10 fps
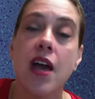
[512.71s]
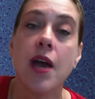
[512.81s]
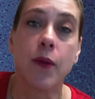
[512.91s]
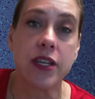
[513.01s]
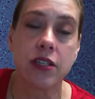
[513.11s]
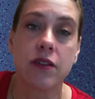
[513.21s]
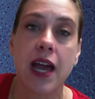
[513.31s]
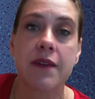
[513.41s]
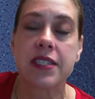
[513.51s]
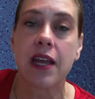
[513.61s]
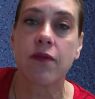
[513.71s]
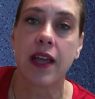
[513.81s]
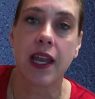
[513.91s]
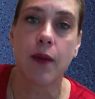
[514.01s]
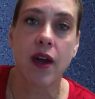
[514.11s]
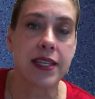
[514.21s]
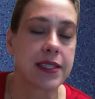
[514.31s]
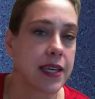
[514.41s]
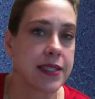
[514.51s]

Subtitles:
But we do have several antibodies like